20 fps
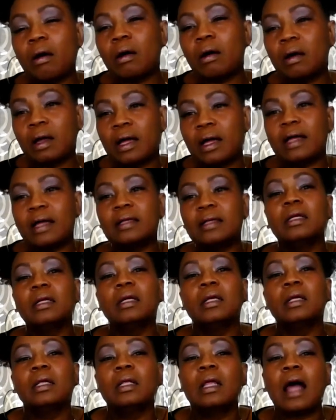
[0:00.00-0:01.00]
on,
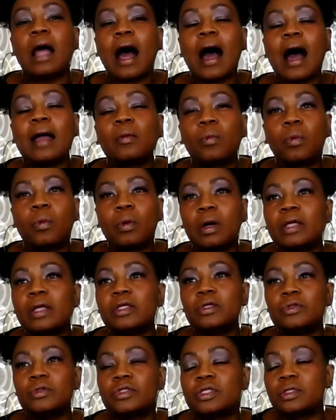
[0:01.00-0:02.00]
I want
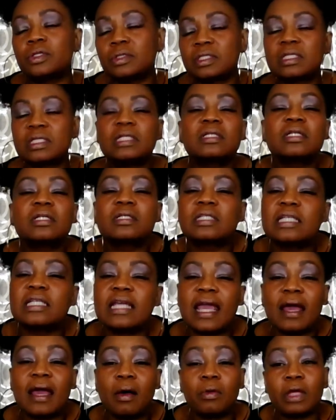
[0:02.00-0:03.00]
you to
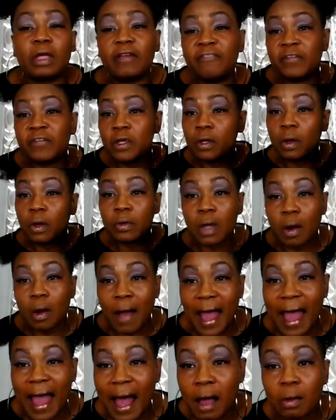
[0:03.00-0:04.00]
seek help. If you don't know
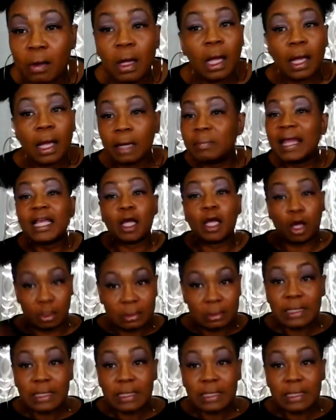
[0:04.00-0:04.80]
how, I'm like,